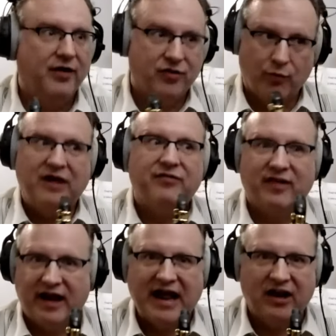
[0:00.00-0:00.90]
The weight of the
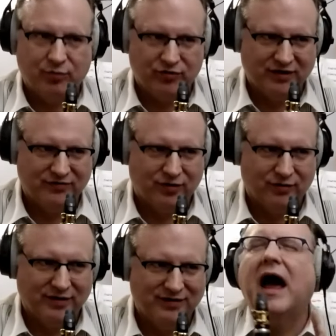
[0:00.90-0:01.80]
clarinet is pushing it
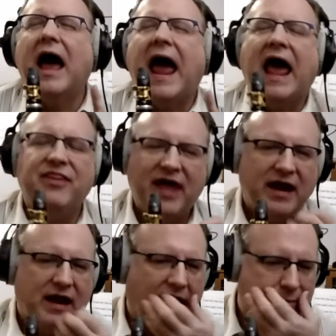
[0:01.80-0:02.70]
forward, and
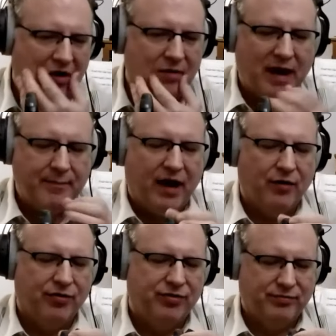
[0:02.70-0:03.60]
then I put my
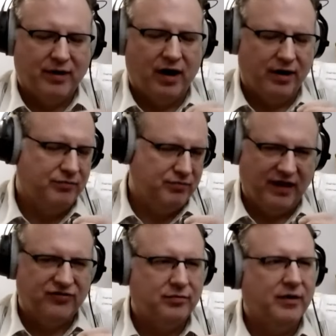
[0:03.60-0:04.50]
mouth on the
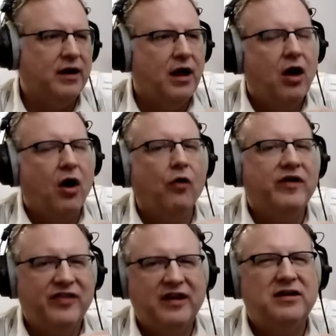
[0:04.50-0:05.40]
instrument only
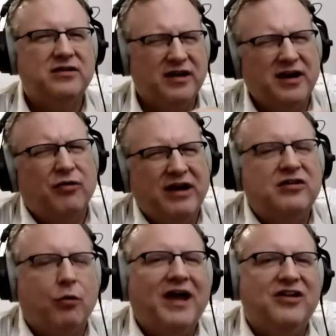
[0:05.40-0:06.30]
the, the degree
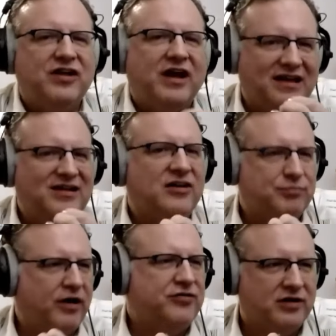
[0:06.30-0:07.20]
to which it takes
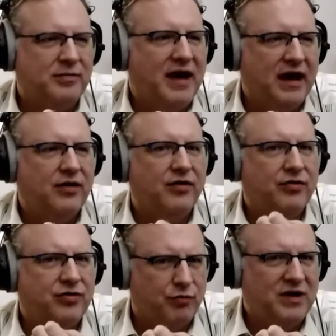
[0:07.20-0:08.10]
pressure to make
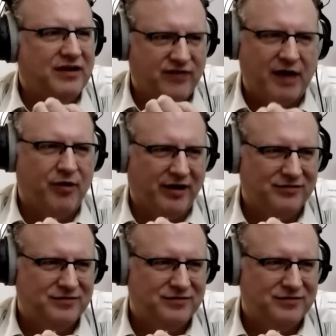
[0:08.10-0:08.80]
the reed vibrate